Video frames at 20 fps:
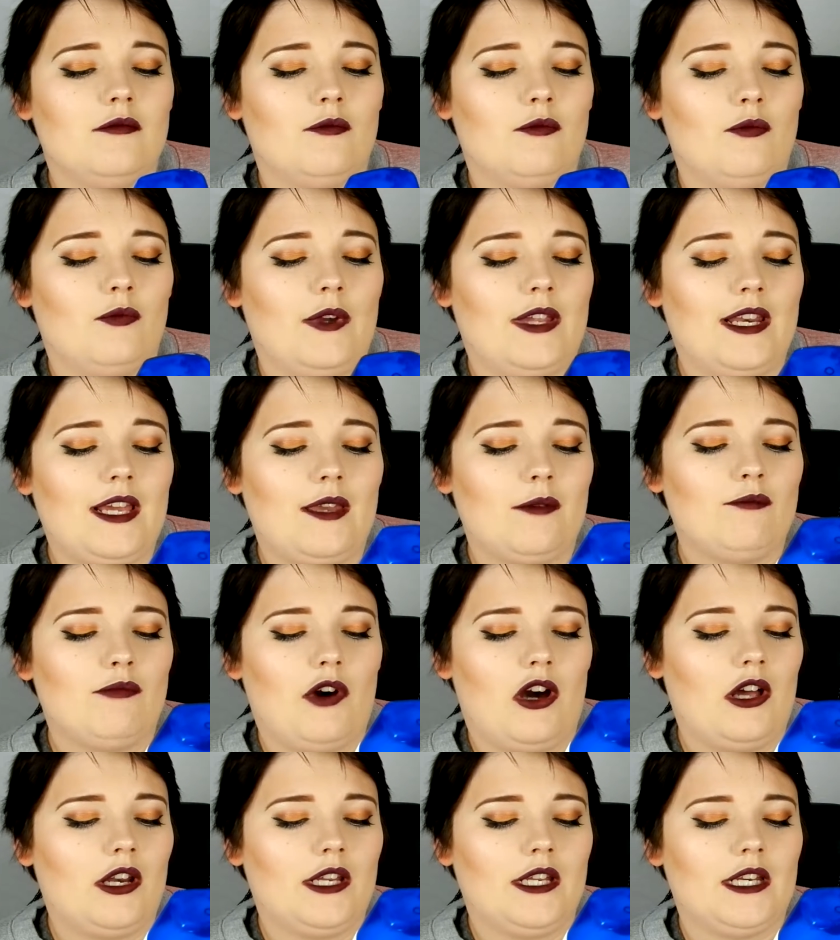when I
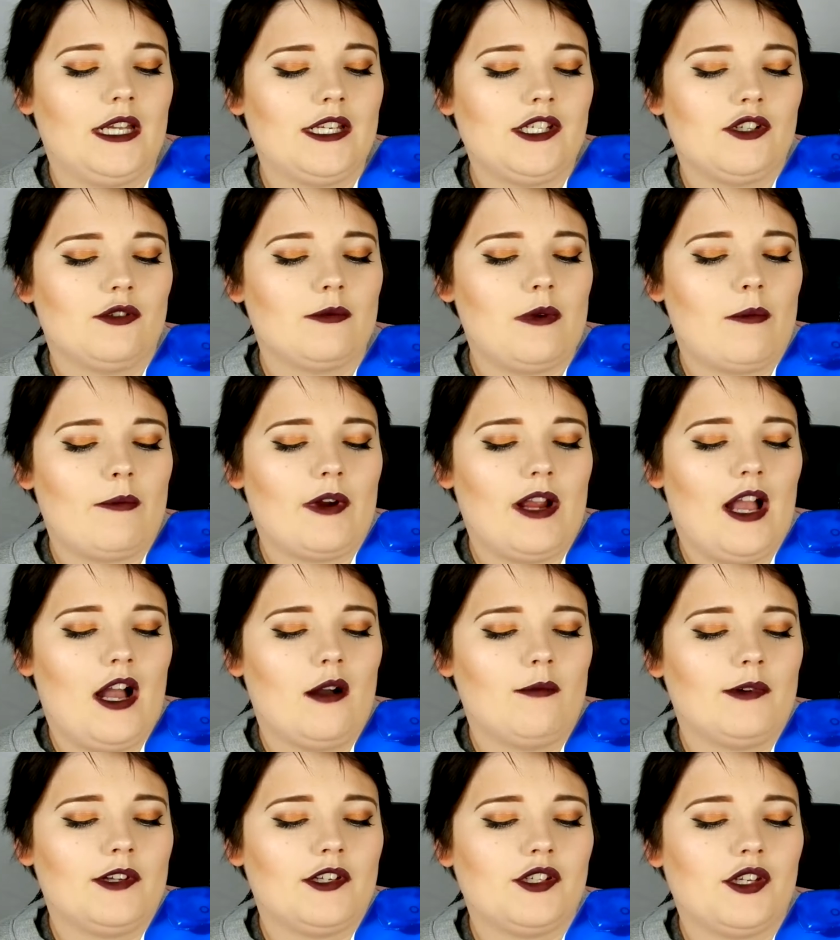bought it, I don't remember
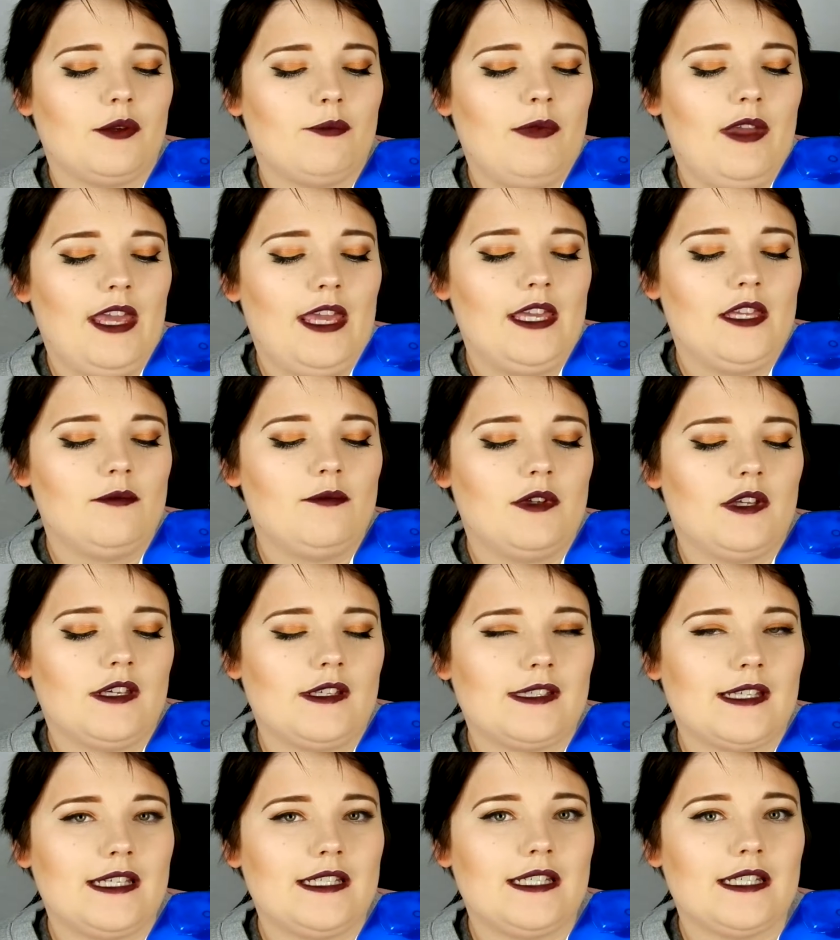how much I paid
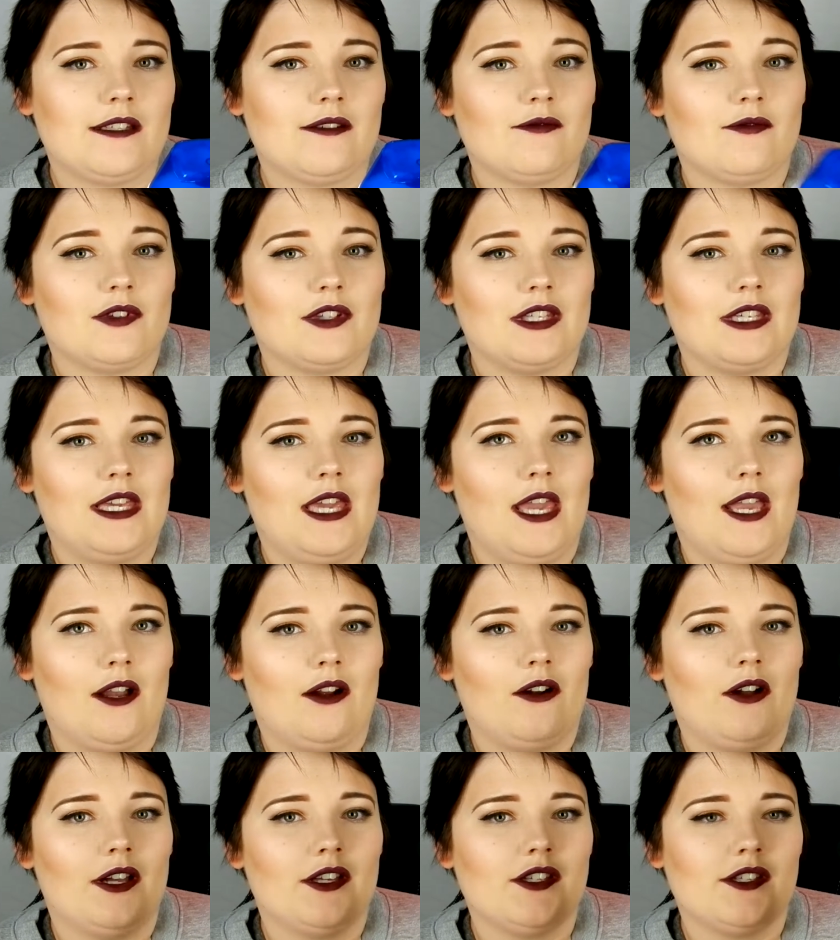because I didn't really
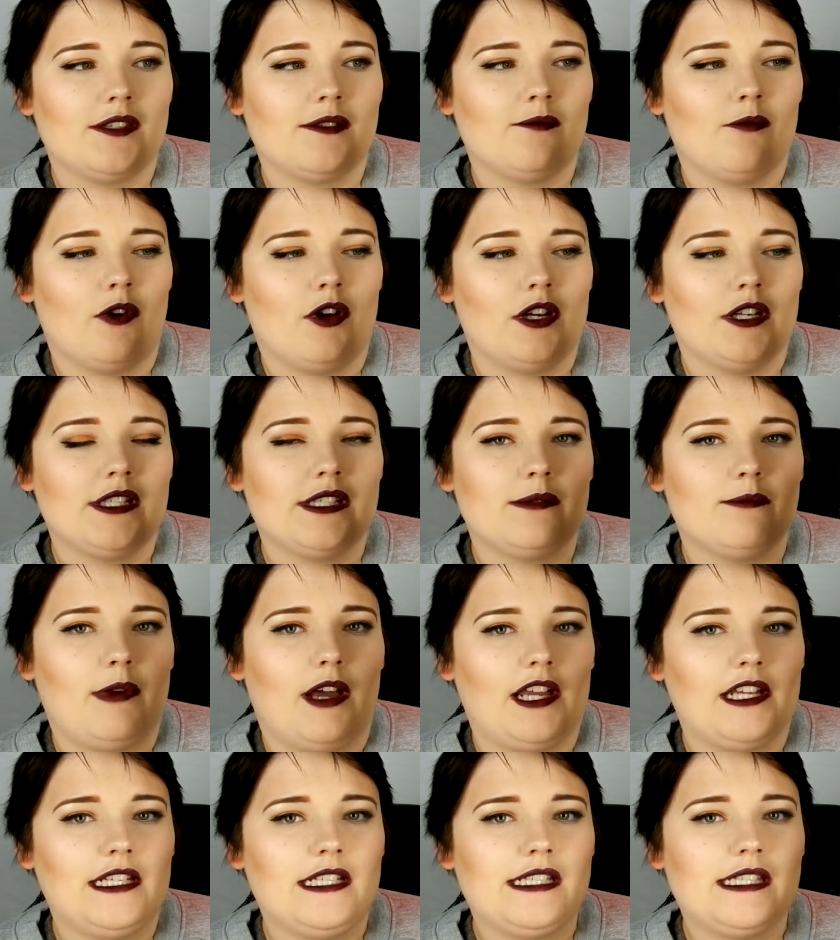care. I just wanted to
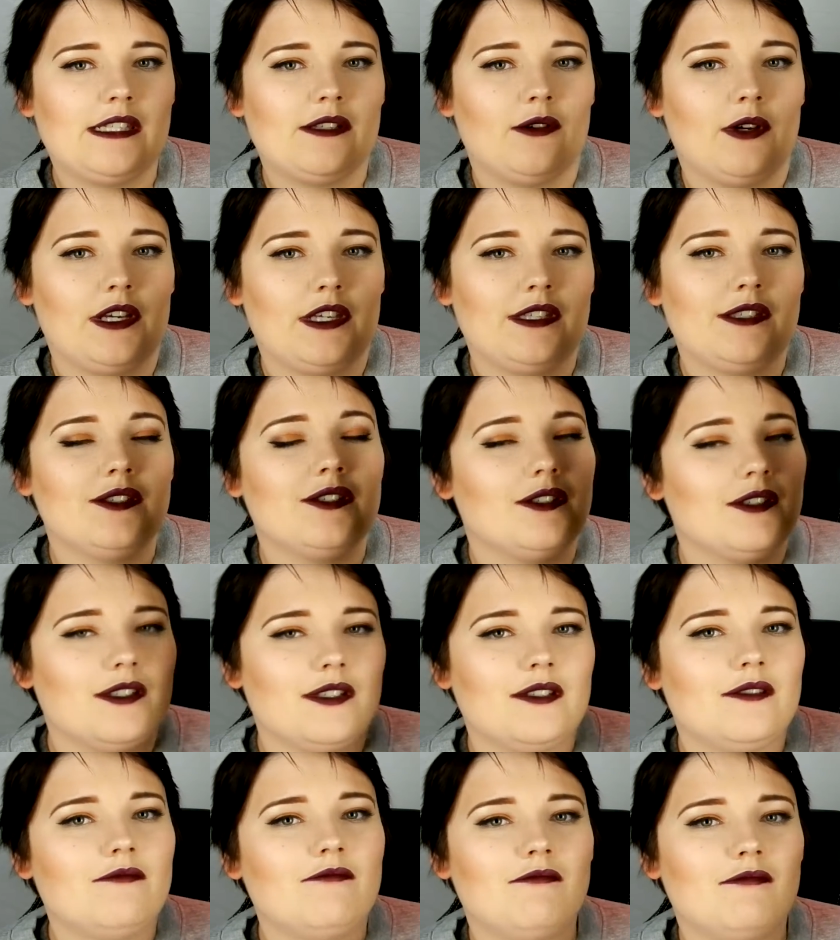buy it so I
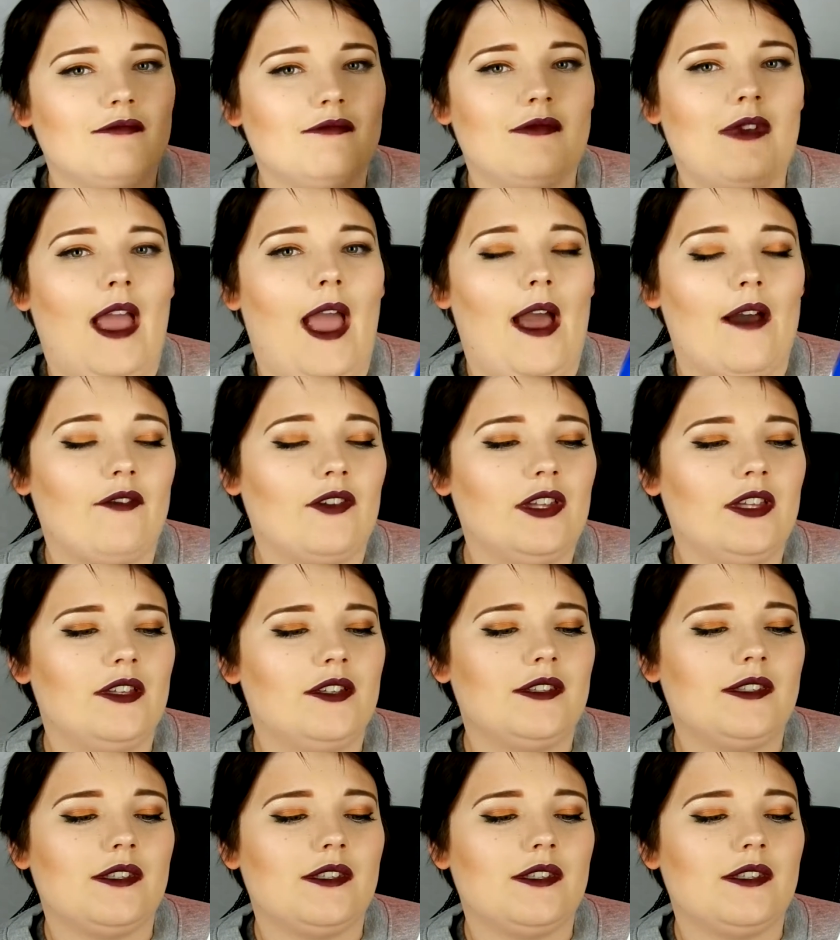could have it.